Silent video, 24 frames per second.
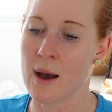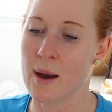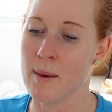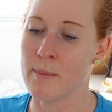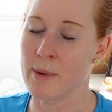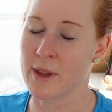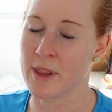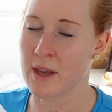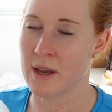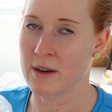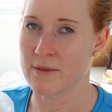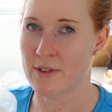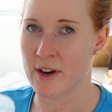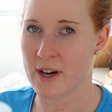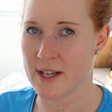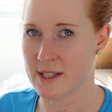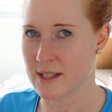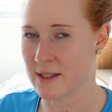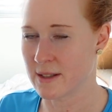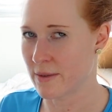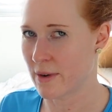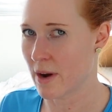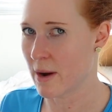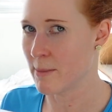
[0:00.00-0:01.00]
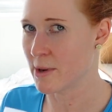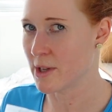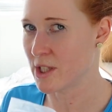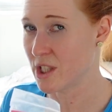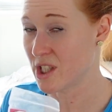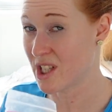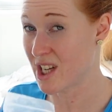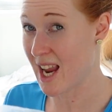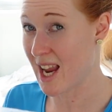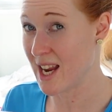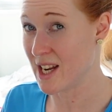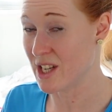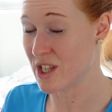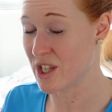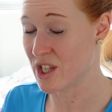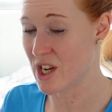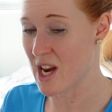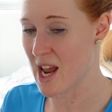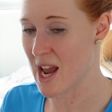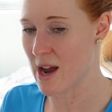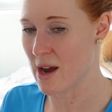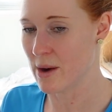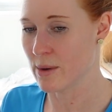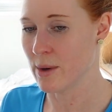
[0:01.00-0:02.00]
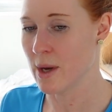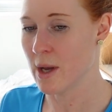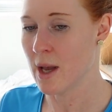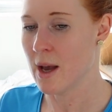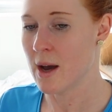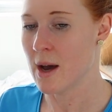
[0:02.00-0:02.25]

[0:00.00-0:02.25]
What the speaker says: but the advice has very much changed now.